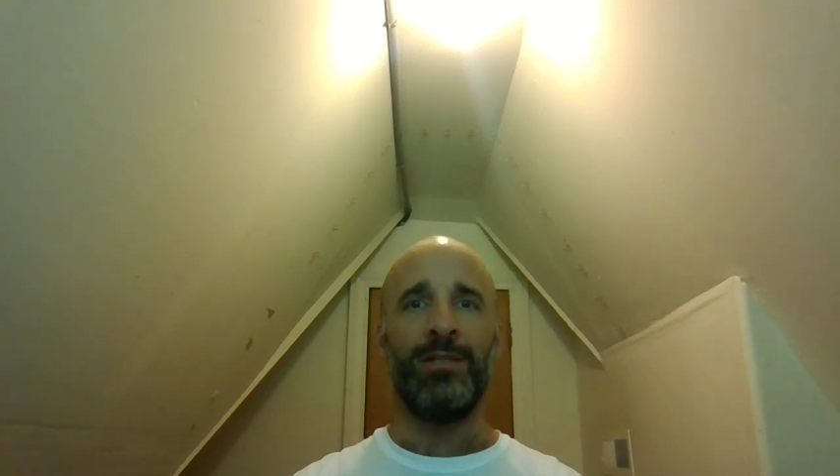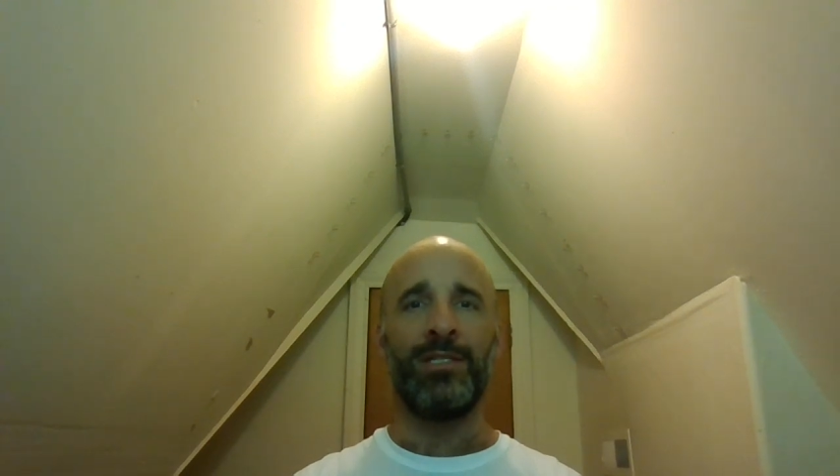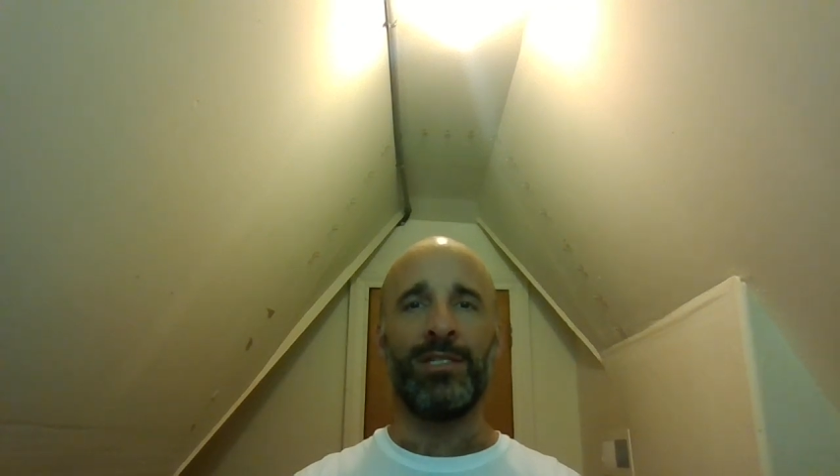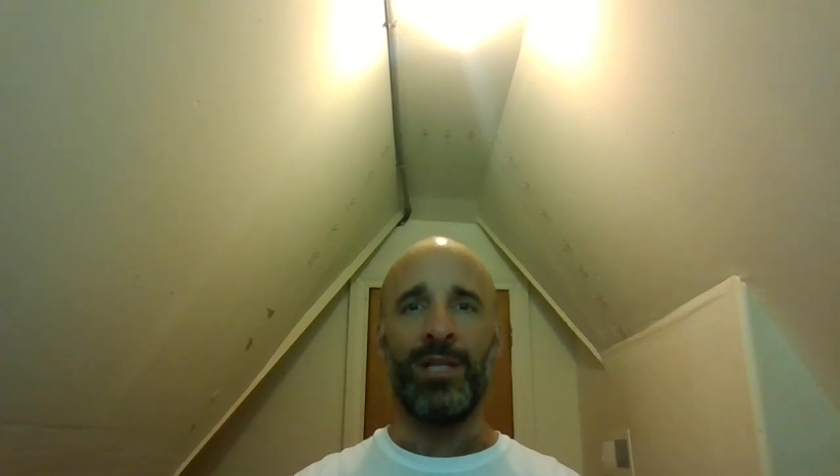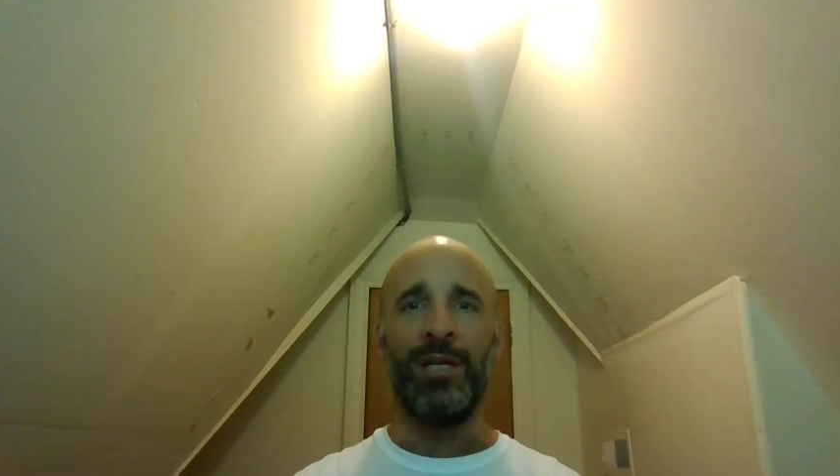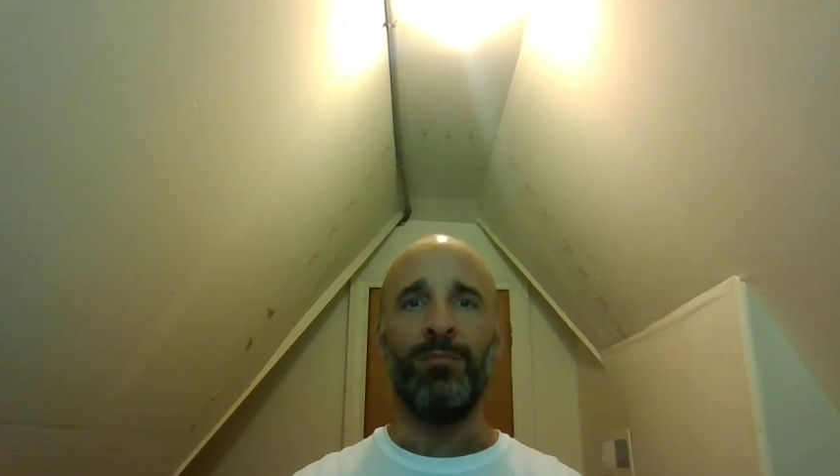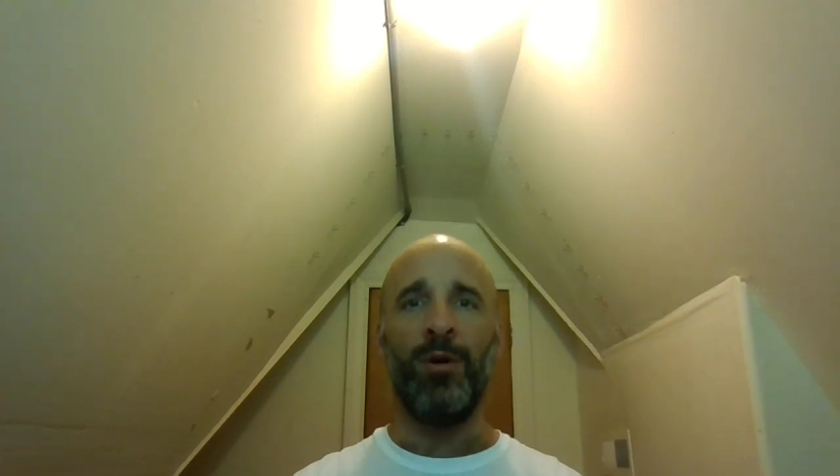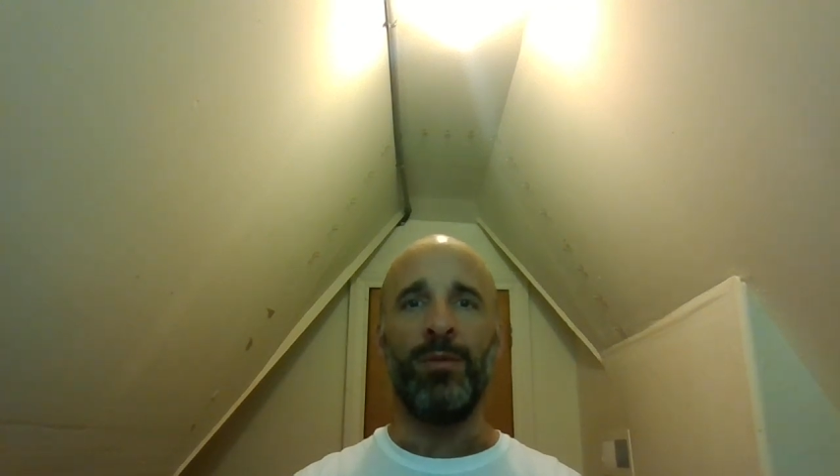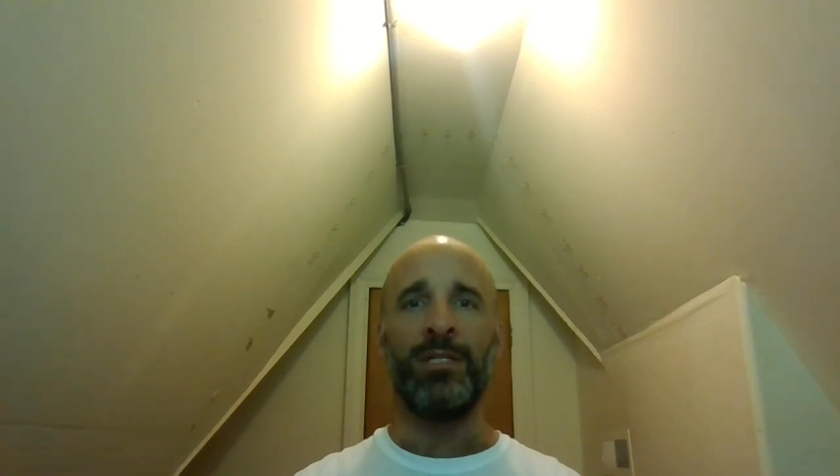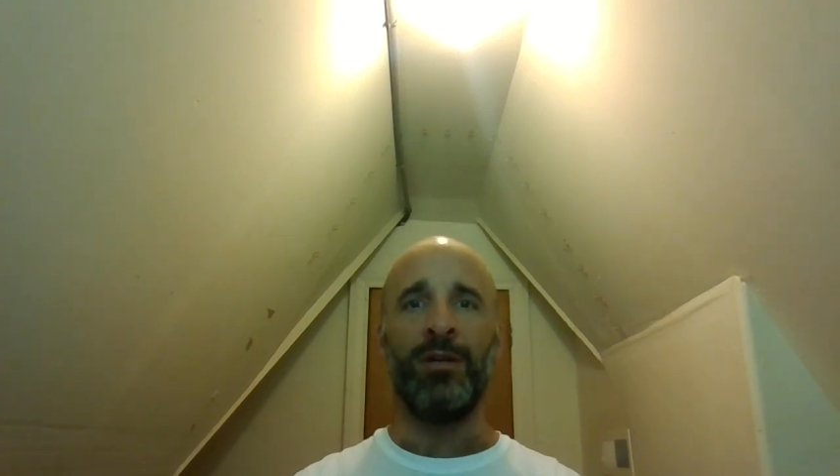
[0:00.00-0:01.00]
this slight
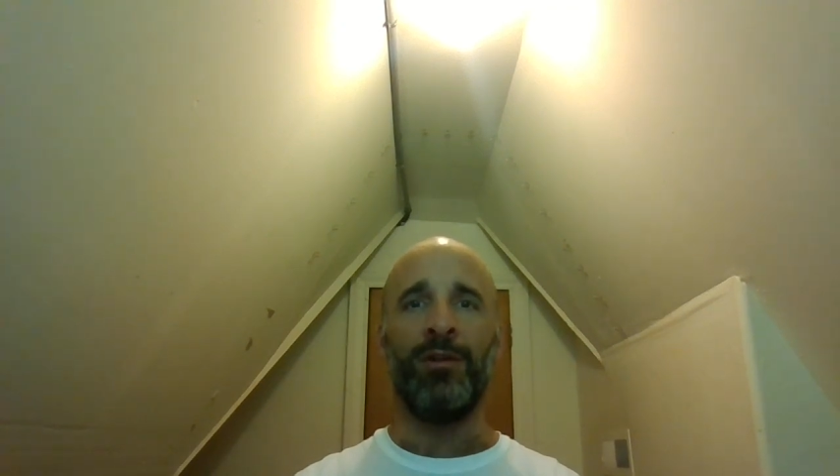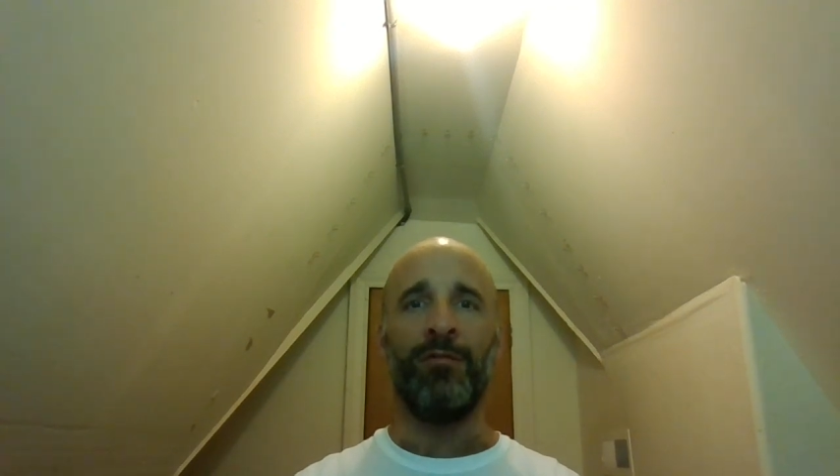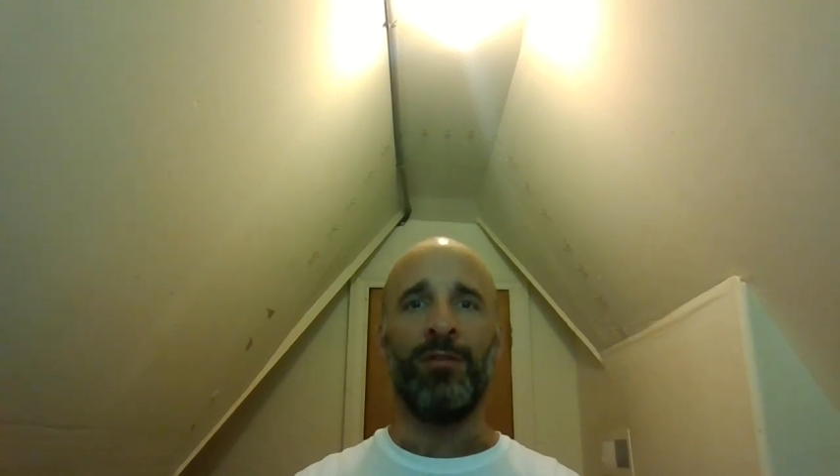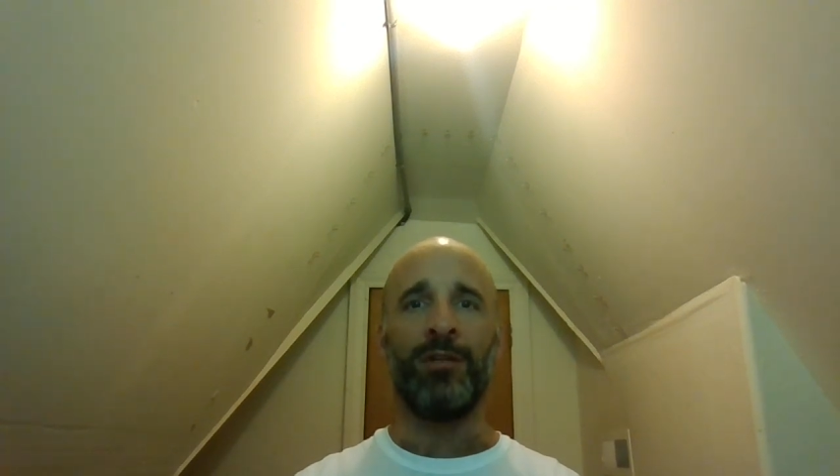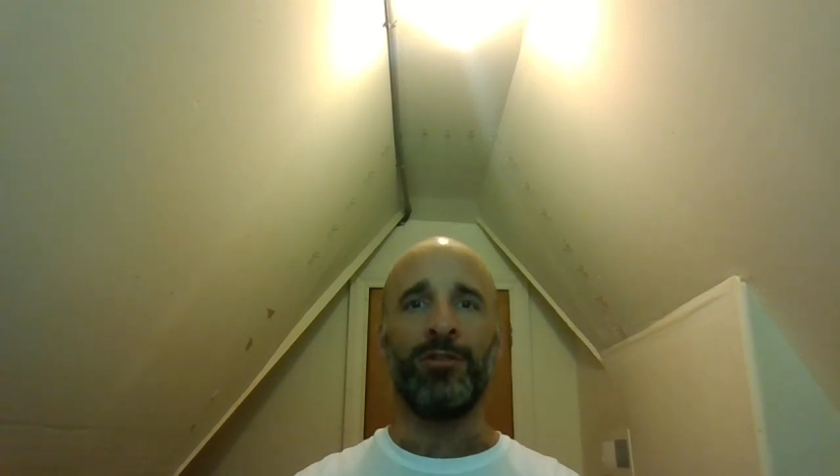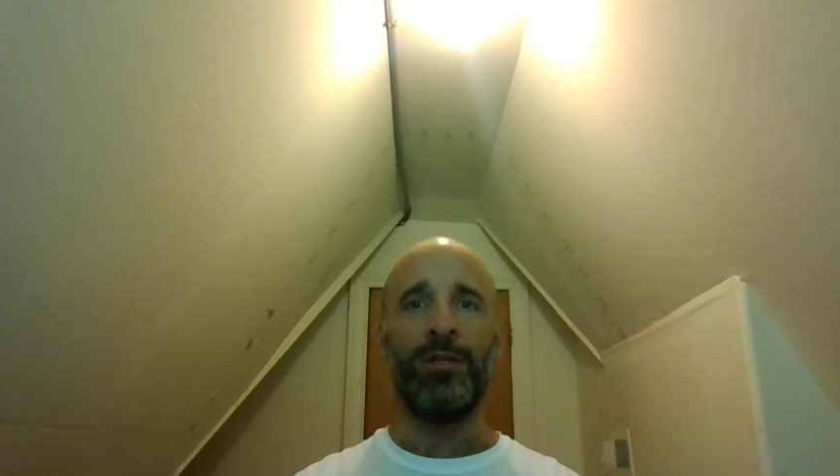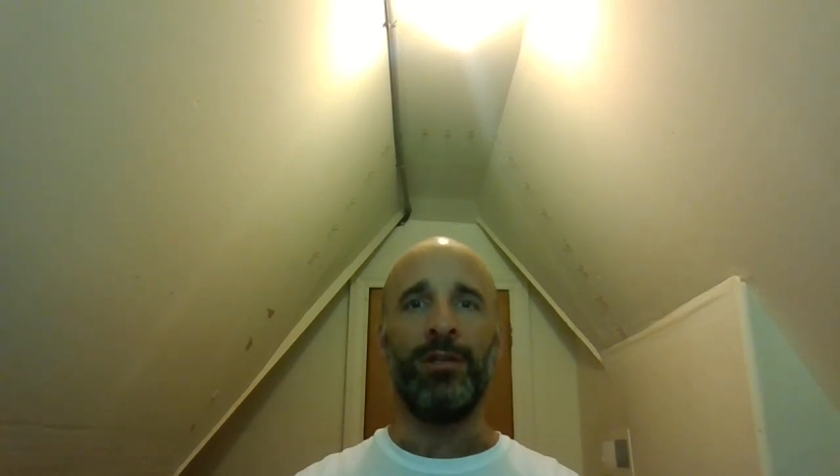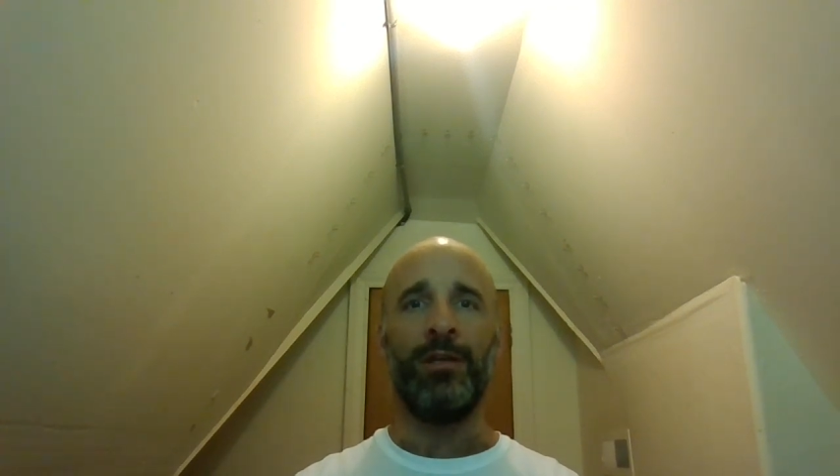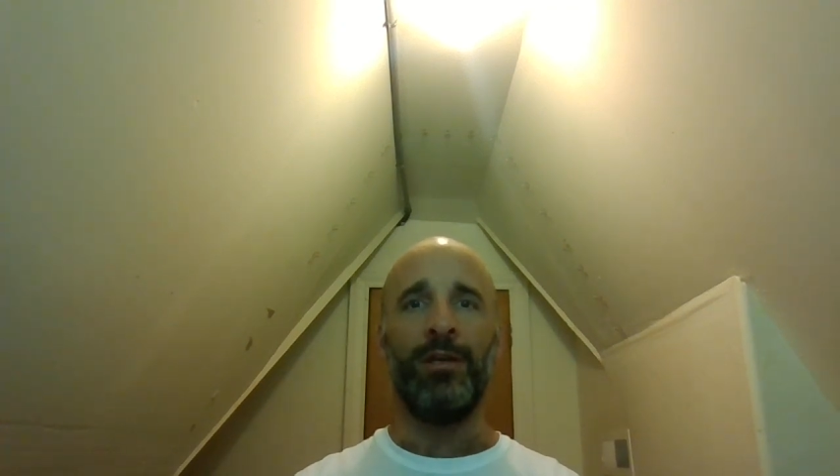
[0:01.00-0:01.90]
momentary affliction,